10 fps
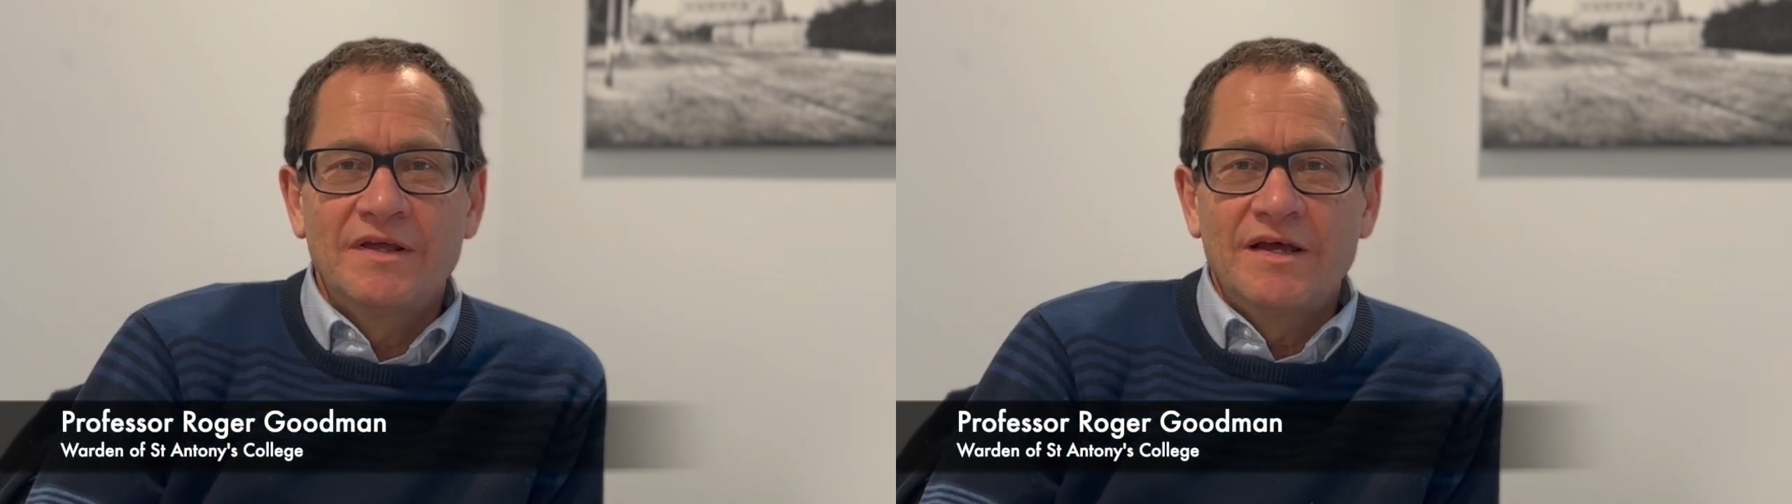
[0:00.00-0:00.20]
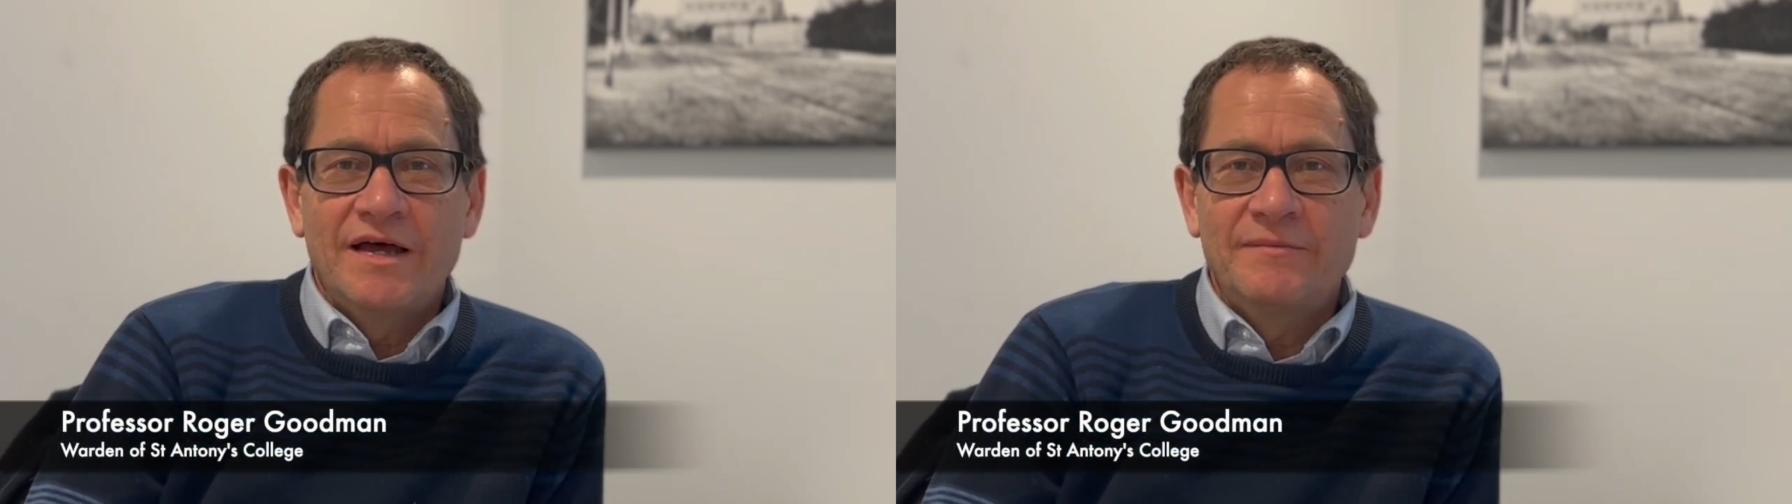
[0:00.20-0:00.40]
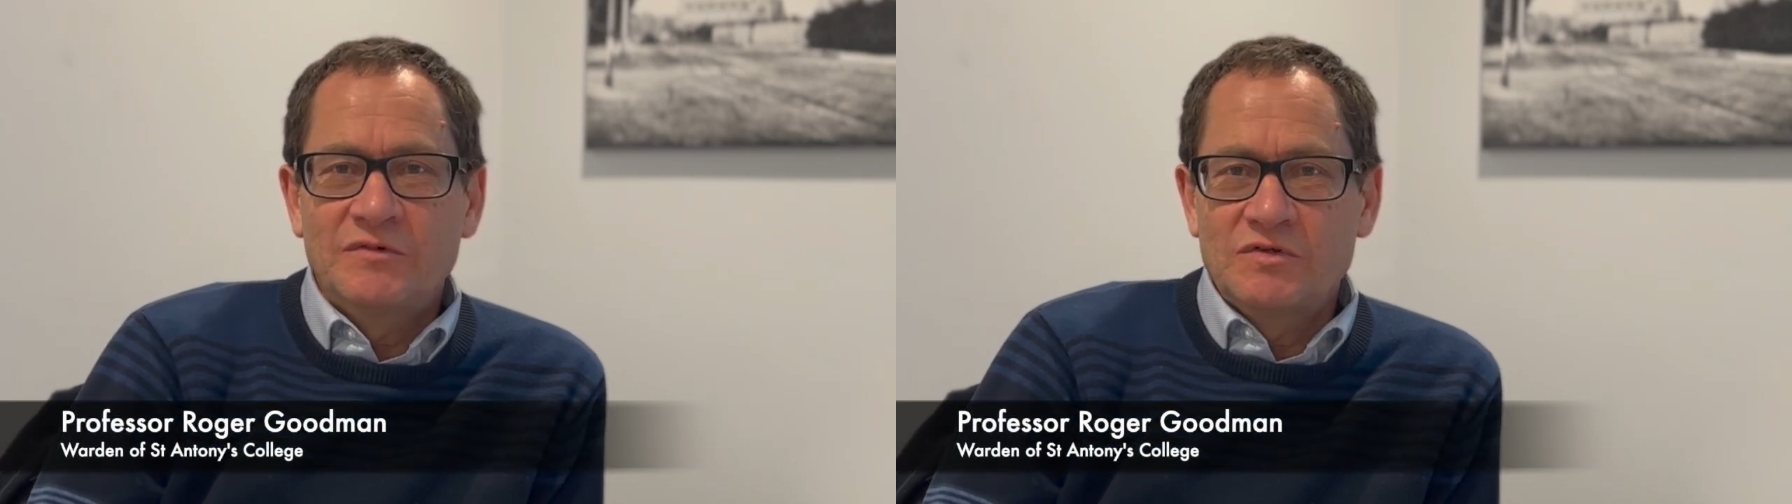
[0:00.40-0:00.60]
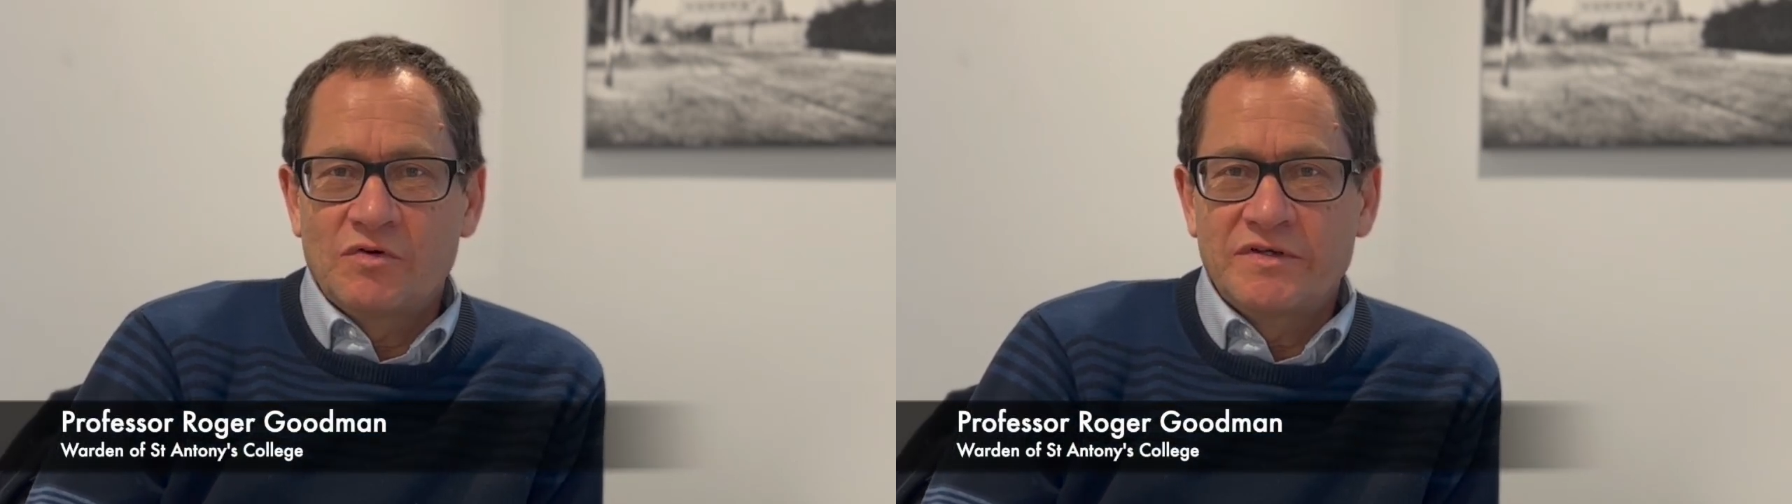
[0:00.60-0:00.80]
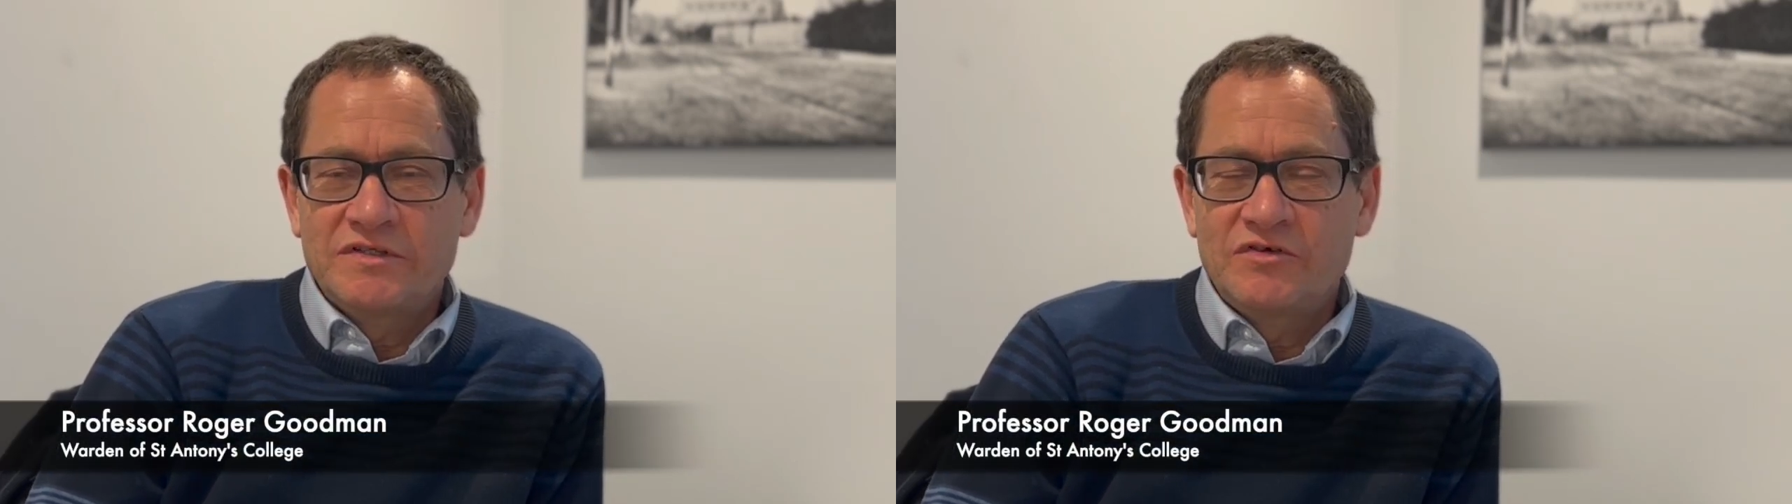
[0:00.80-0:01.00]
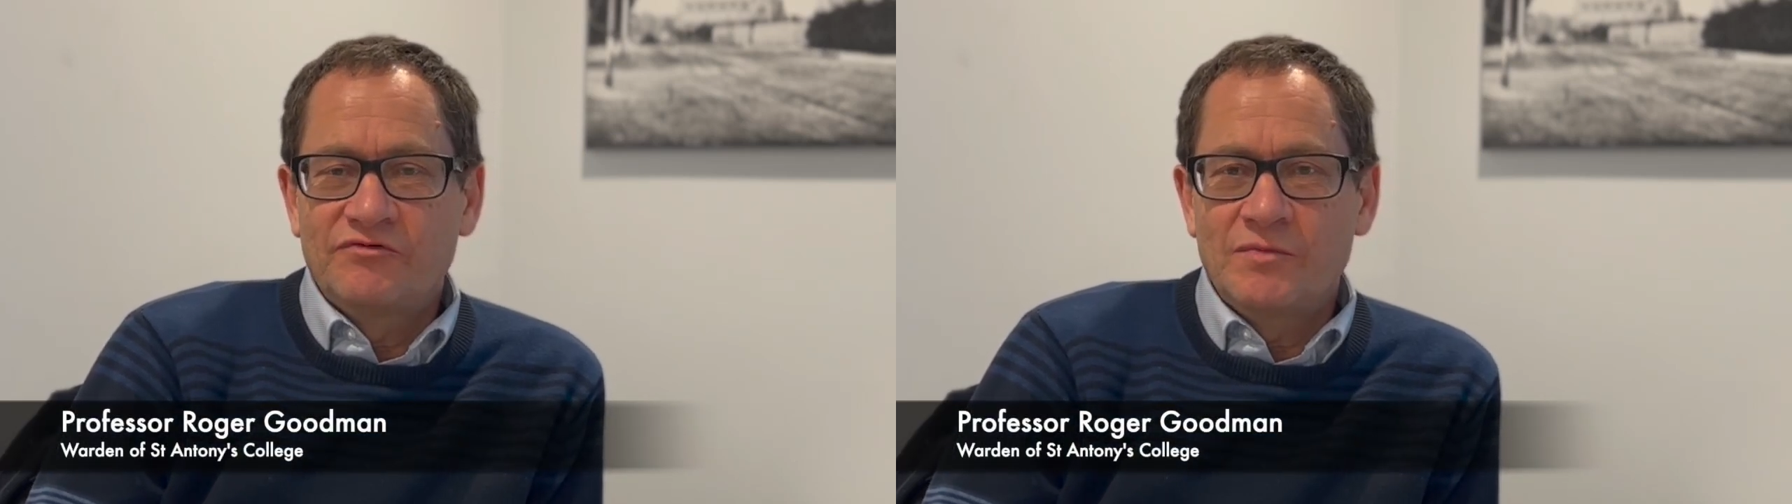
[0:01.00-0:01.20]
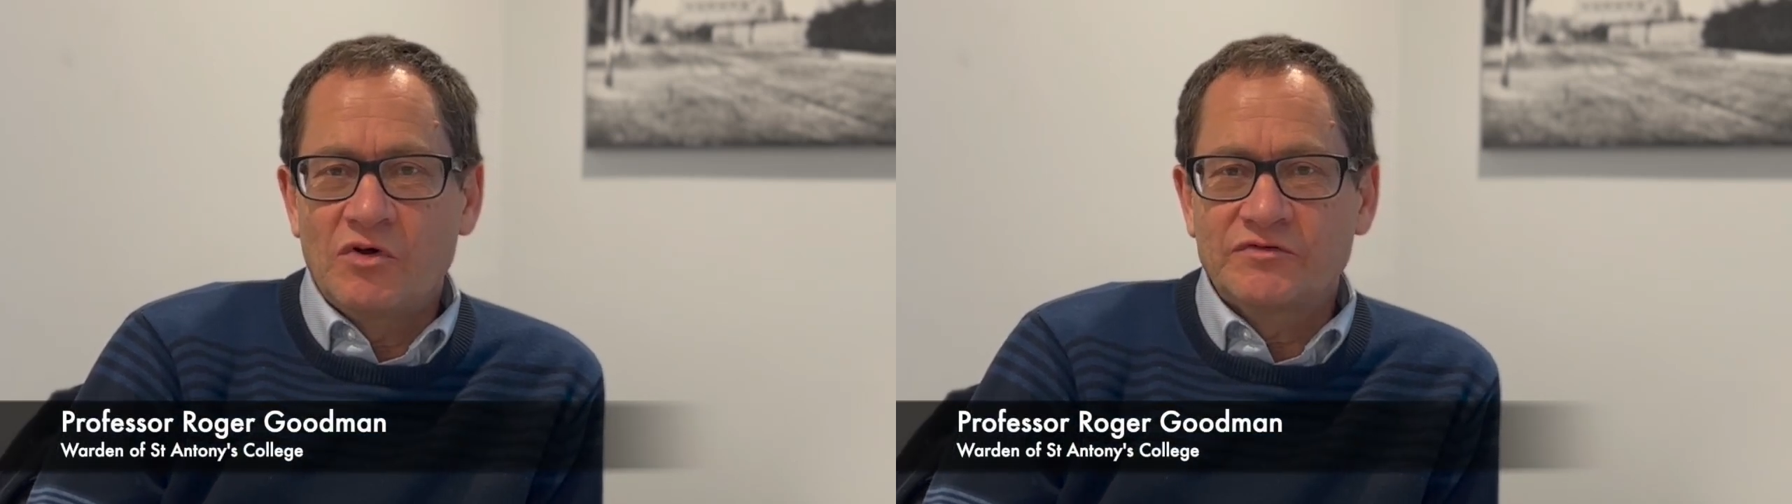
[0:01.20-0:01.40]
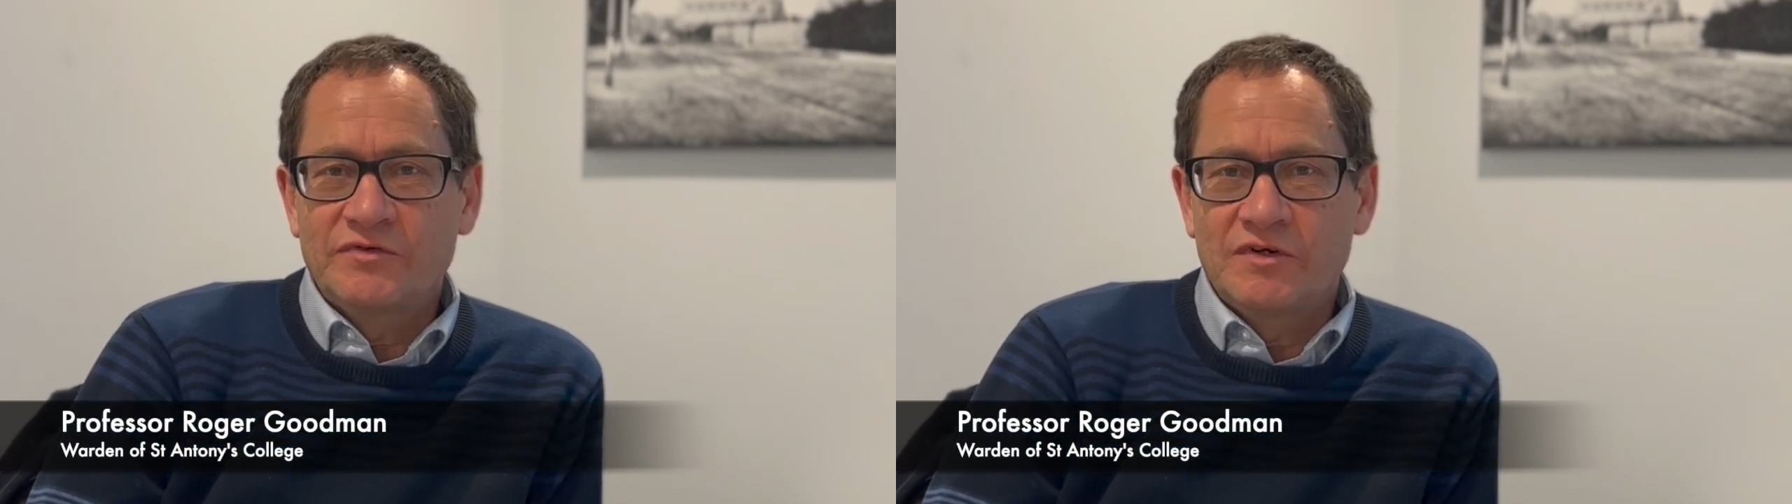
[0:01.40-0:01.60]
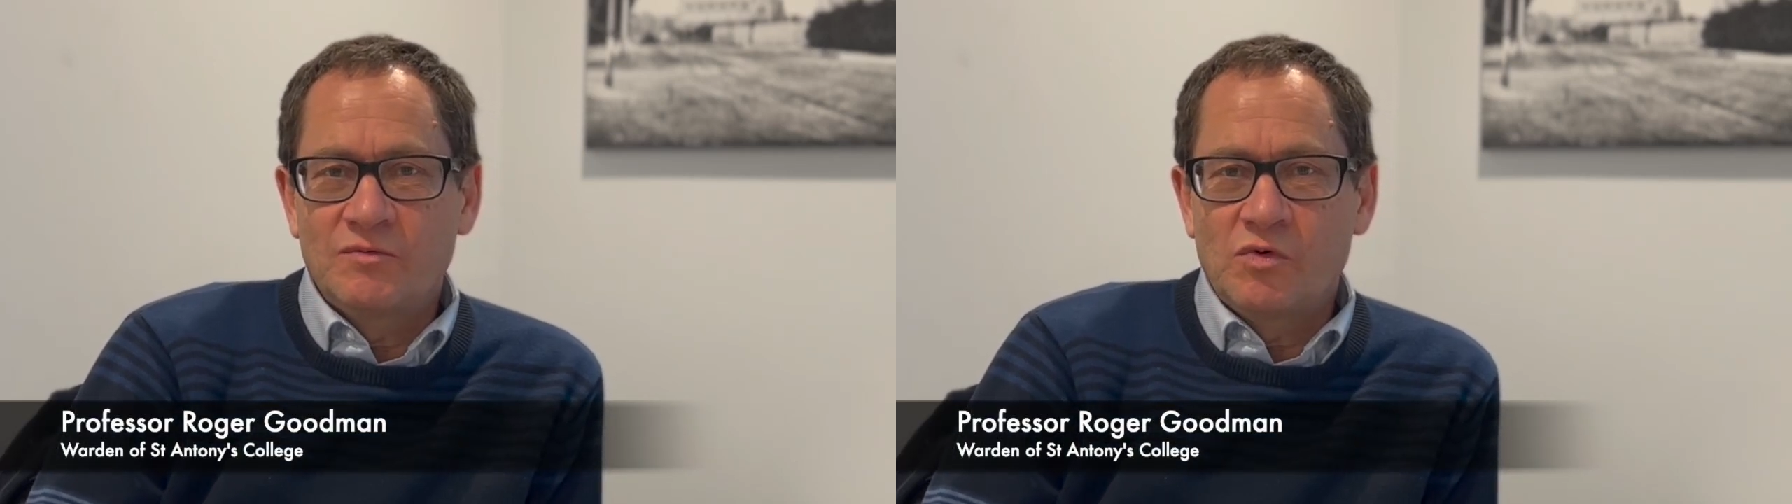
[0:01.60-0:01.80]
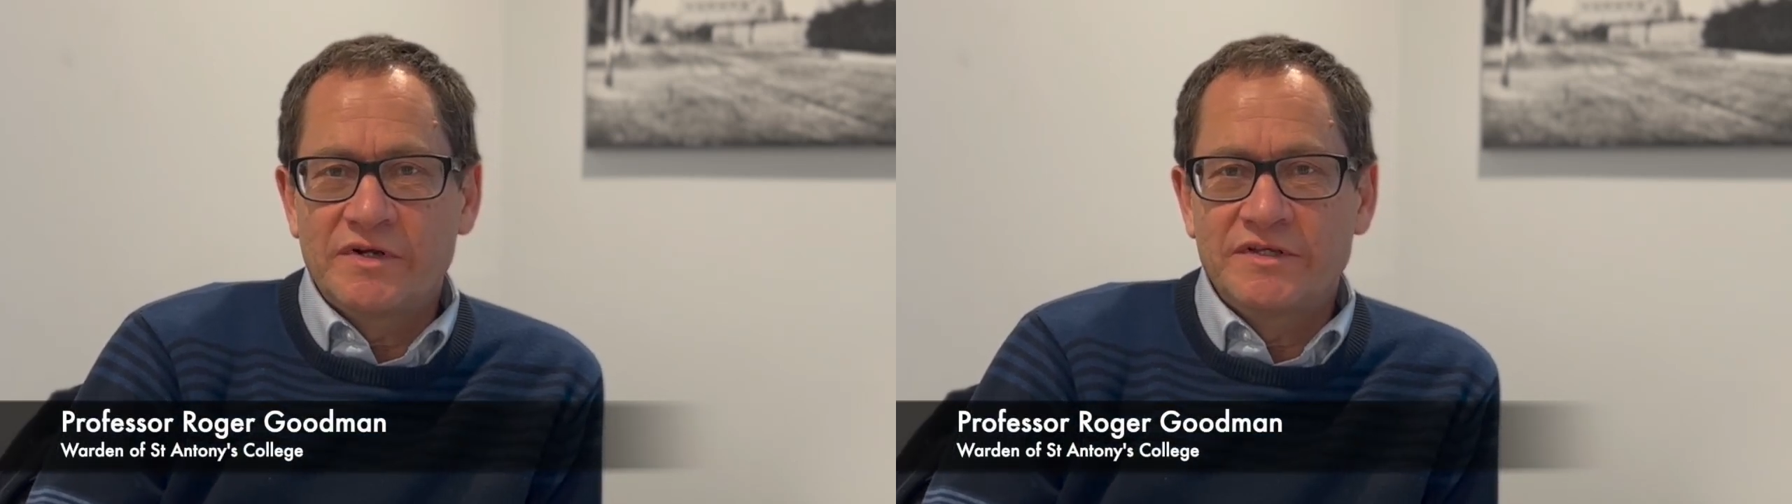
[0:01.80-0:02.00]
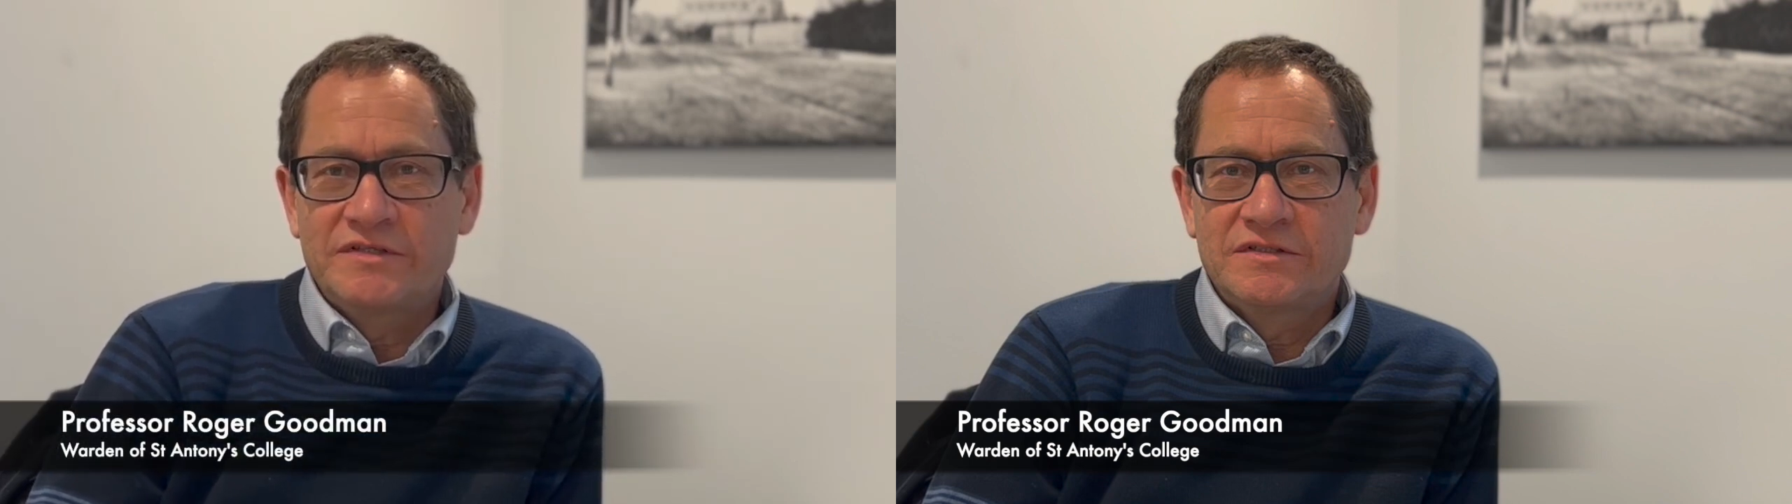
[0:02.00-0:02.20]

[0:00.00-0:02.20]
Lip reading: I'm talking to you from Oxford on what is